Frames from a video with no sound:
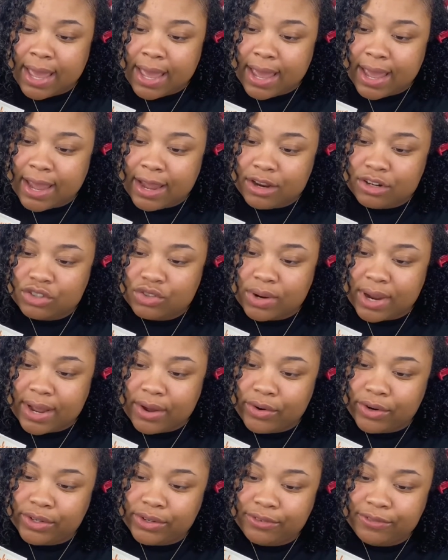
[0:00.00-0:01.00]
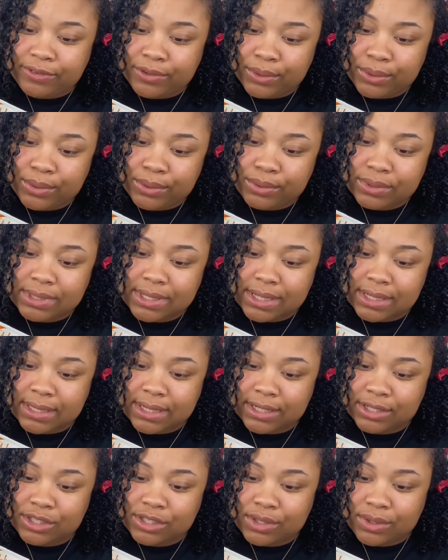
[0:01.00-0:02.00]
air dry or diffuse,
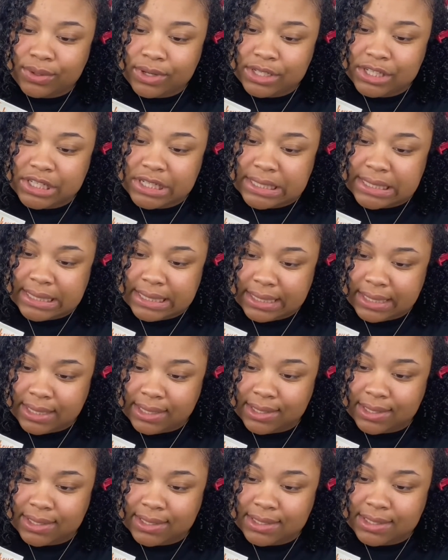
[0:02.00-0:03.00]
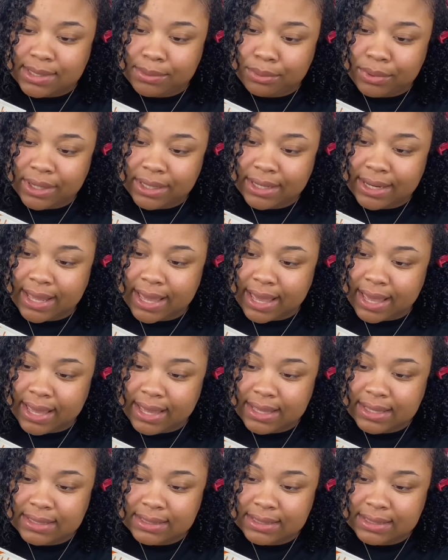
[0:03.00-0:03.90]
then scrunch again to break the cast.